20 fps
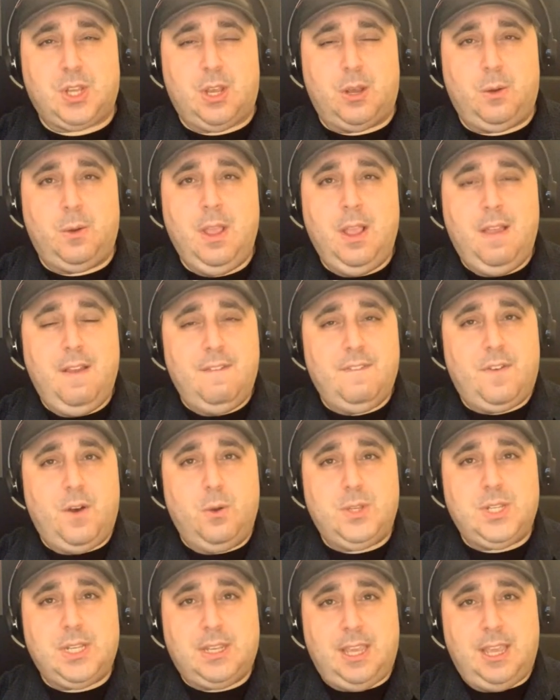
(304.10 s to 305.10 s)
So,
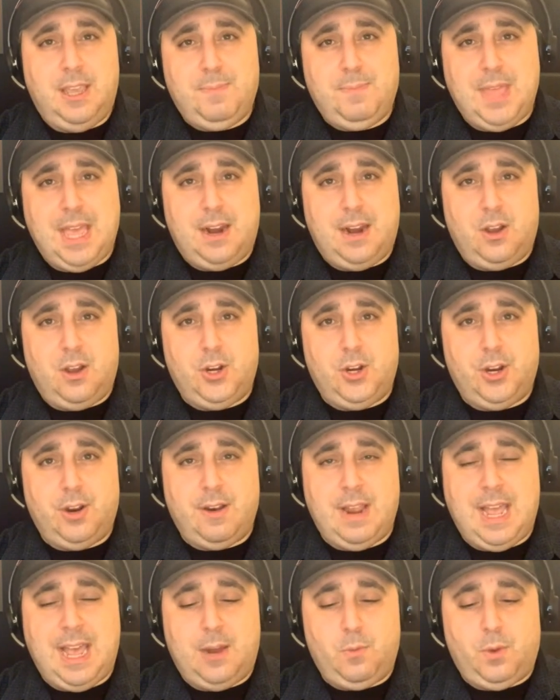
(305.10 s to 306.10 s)
folks, keep that under
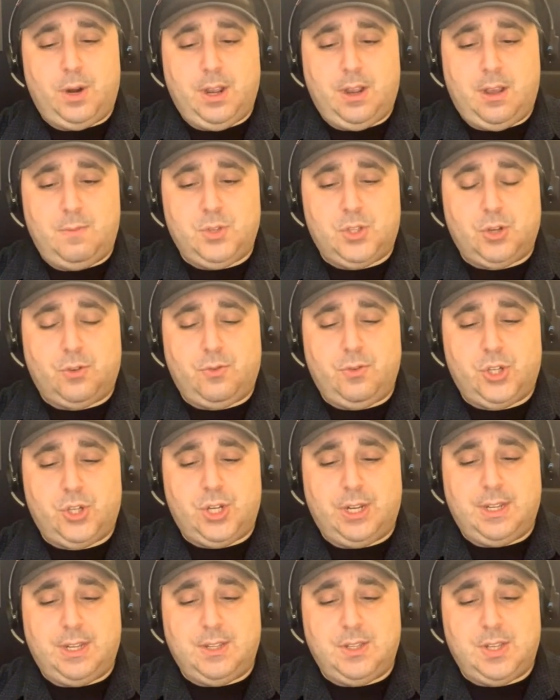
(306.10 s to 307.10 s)
your hat when it comes to
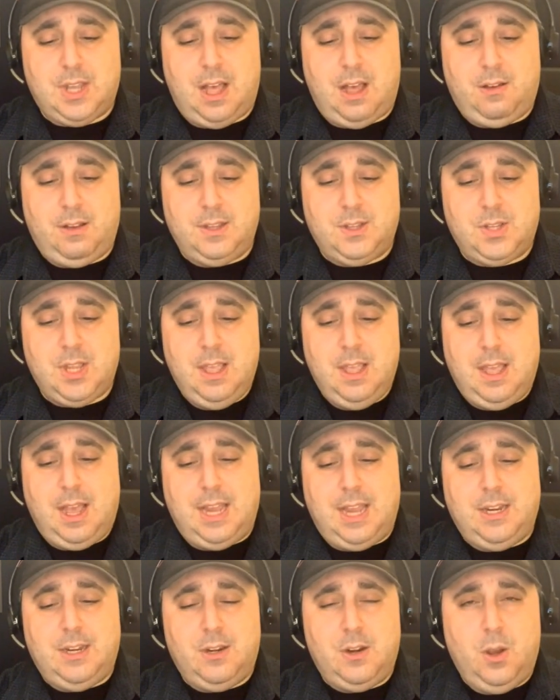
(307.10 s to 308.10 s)
Christian Gonzalez.
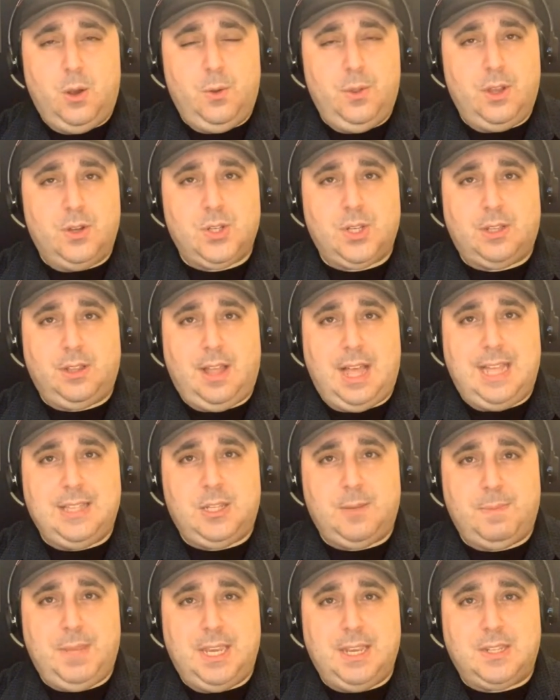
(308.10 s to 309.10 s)
I know there's a
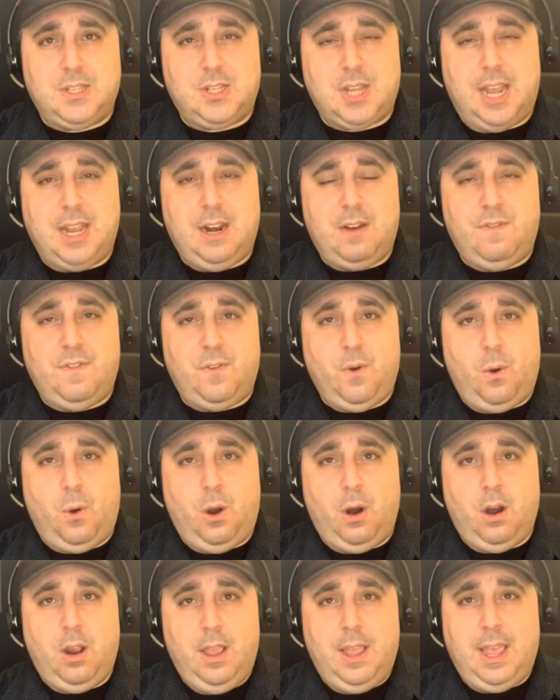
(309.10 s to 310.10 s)
lot to be excited
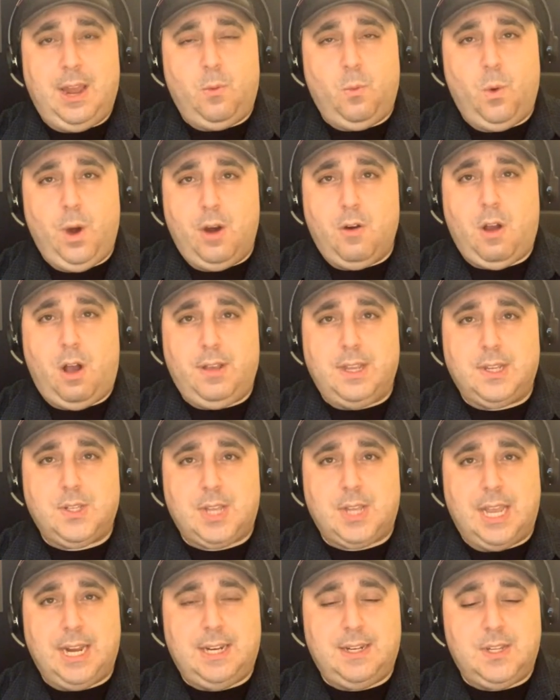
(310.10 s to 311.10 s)
for, and we're all
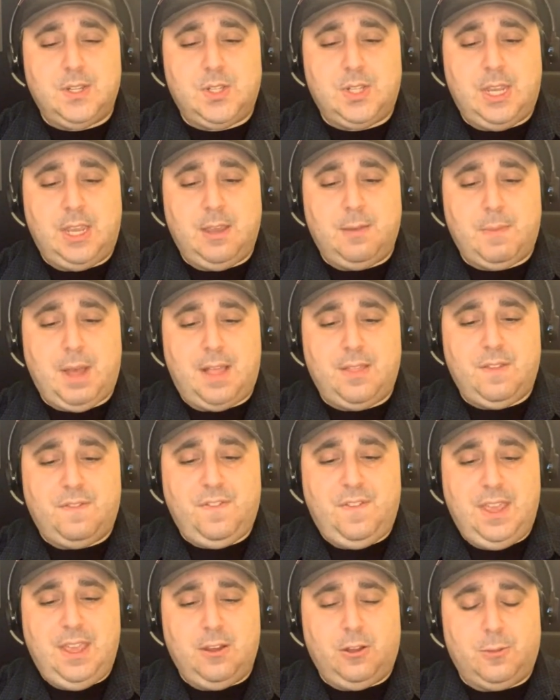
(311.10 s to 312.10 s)
excited to see him on the
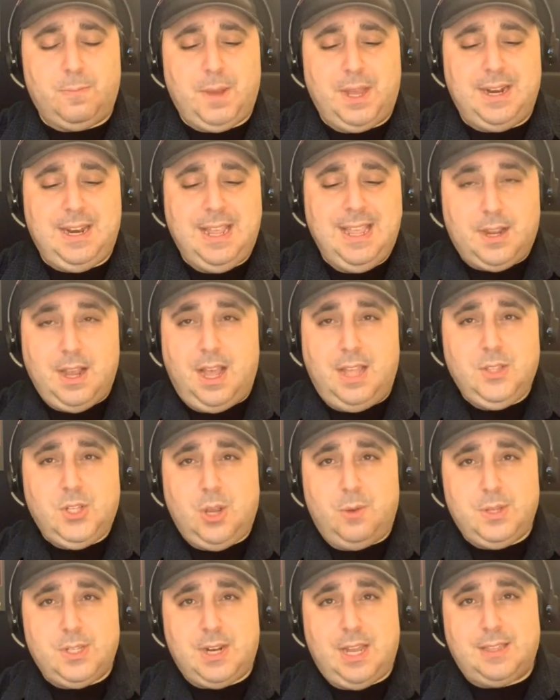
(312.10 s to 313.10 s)
field. But
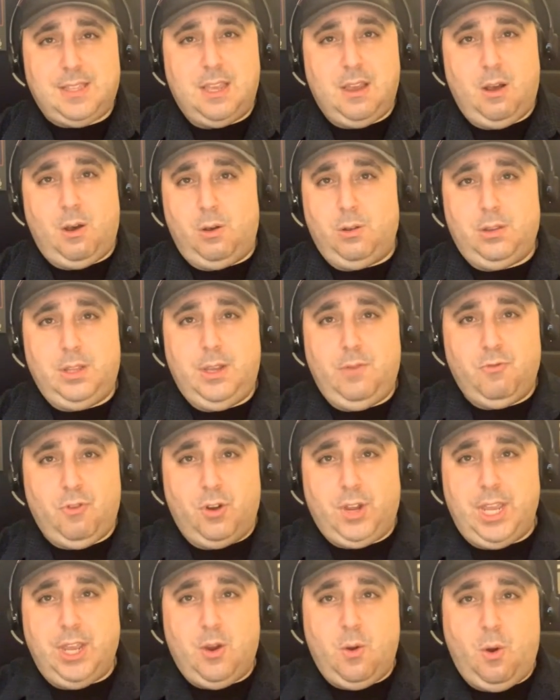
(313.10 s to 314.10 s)
Gonzo is not the only
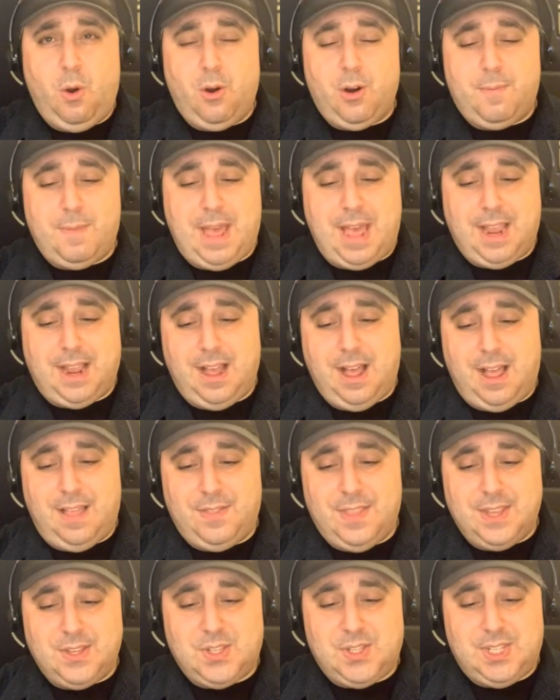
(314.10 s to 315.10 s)
rookie cornerback
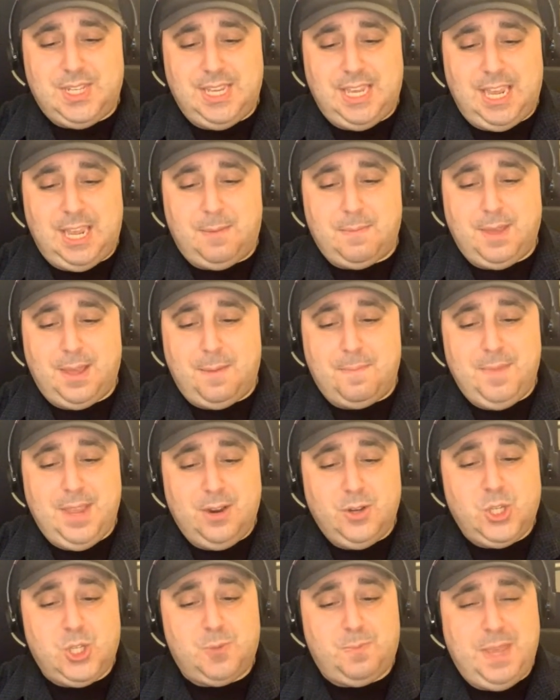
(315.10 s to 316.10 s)
on this team.
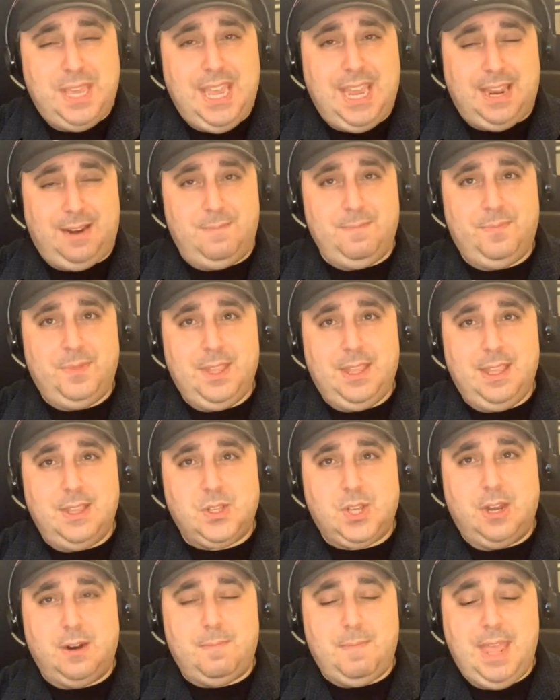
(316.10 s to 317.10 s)
Ameer Speed
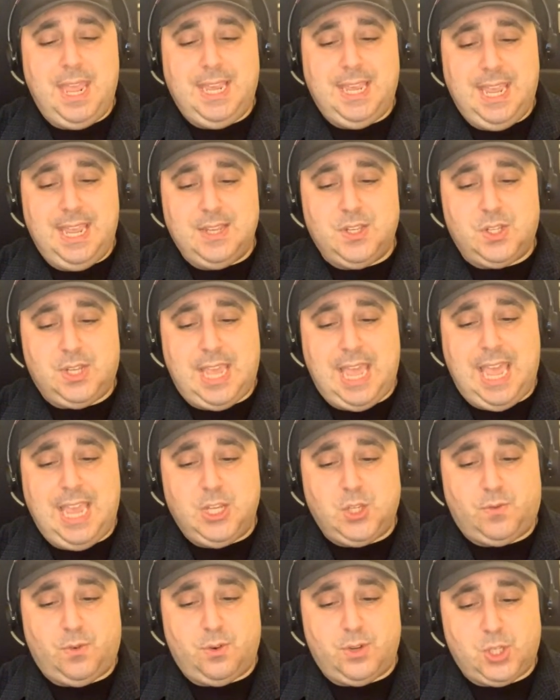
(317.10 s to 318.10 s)
is going to make his
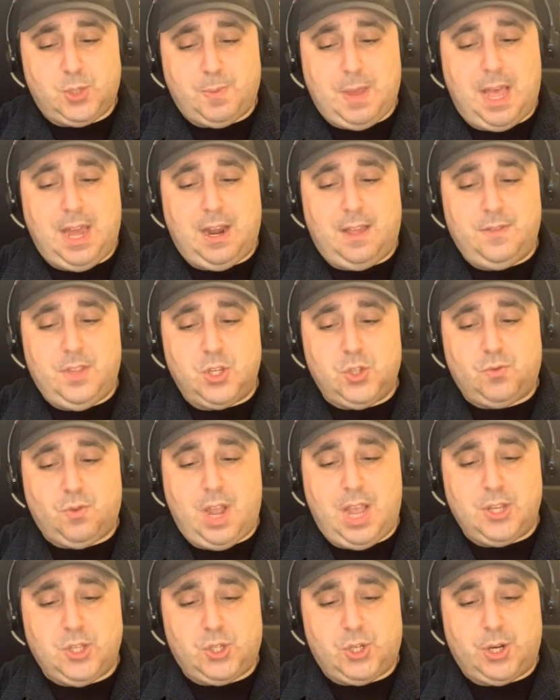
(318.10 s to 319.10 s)
case for a spot on this
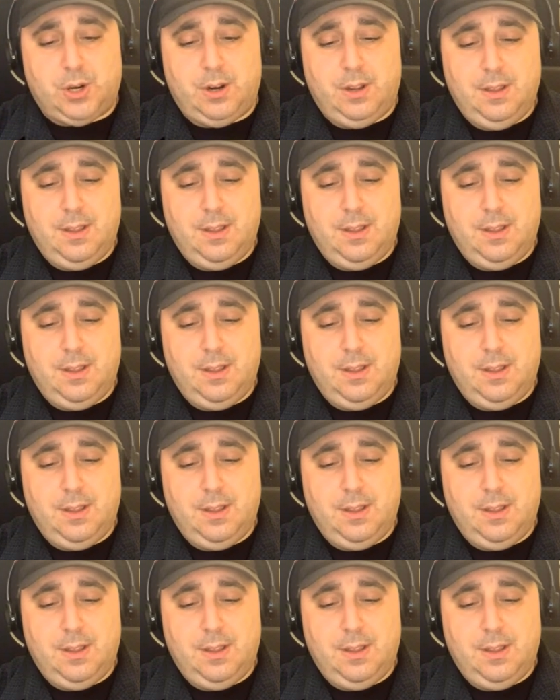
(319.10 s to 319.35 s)
roster.